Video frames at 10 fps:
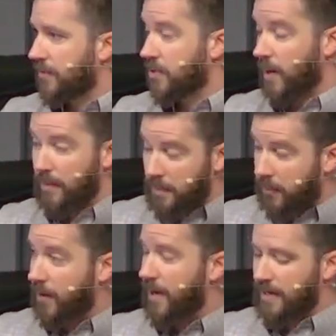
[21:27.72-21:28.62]
which is why we
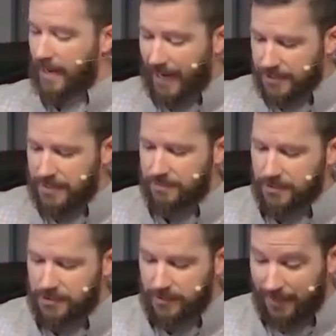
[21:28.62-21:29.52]
pray and ask Him
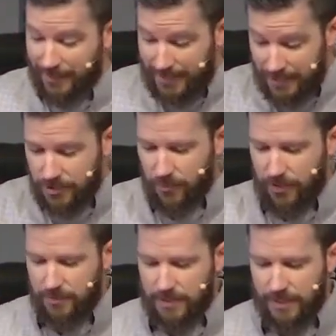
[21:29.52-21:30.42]
to do that. But He's the
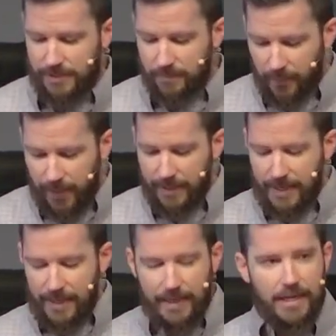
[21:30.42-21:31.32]
one who does it. But
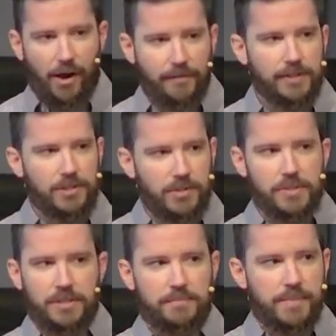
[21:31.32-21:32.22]
He often
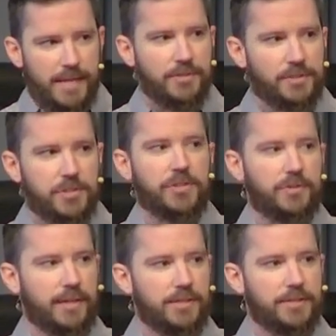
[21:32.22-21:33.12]
uses means to
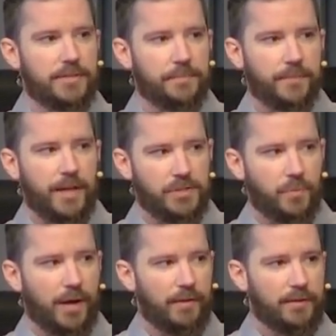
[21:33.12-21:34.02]
do this as
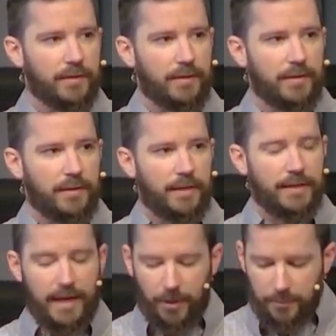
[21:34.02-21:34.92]
well
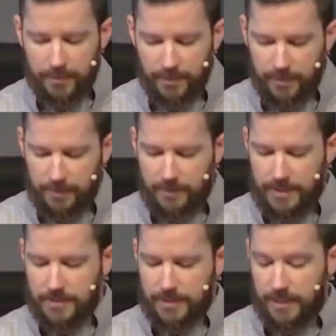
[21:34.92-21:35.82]
and to help
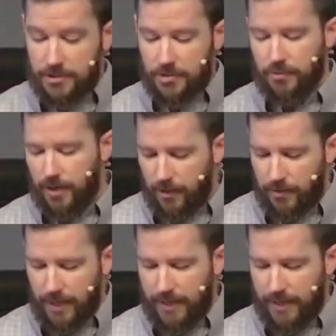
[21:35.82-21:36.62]
these kids grow.